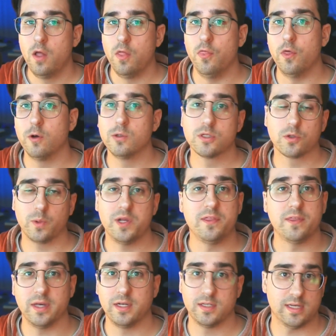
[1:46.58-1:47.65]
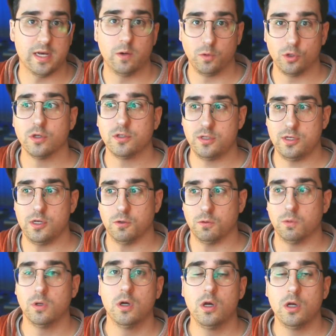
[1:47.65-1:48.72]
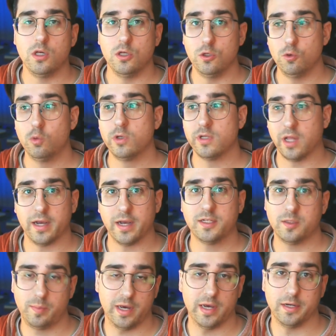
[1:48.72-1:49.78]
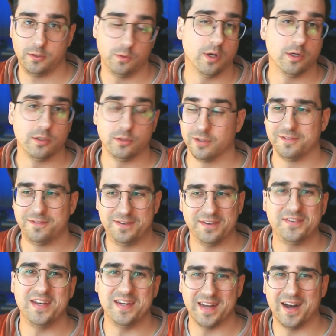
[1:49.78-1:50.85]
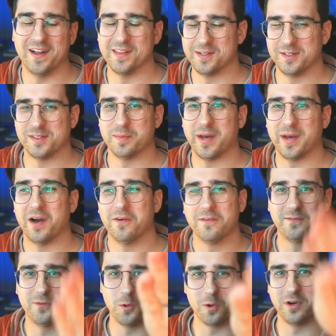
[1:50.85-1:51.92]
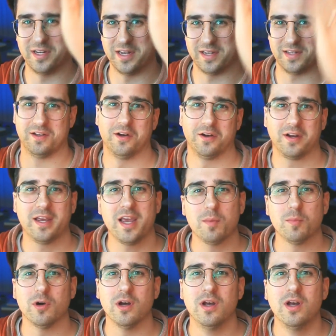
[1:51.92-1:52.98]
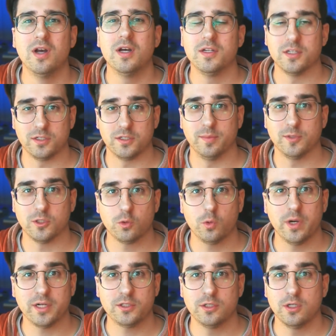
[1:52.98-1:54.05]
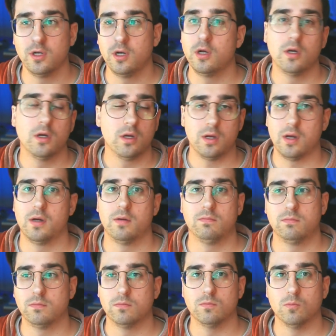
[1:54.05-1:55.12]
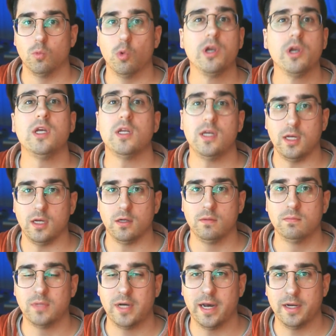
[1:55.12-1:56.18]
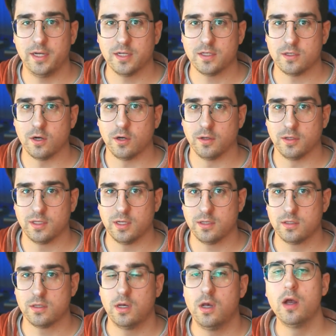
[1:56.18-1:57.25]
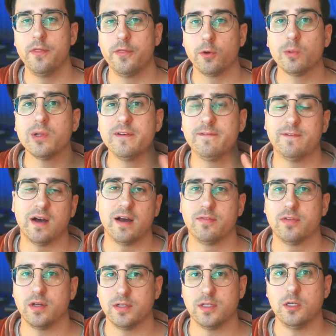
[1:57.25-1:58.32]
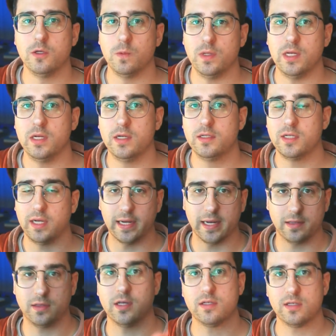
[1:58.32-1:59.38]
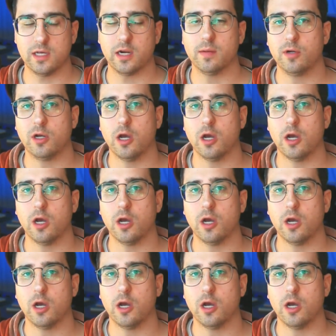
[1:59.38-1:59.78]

Those three things sound good to you. You would like to pay $250 about for a DSLR camera to stream to Twitch. What do you need? How do you get started with this? There are really 5 things that you need to get this setup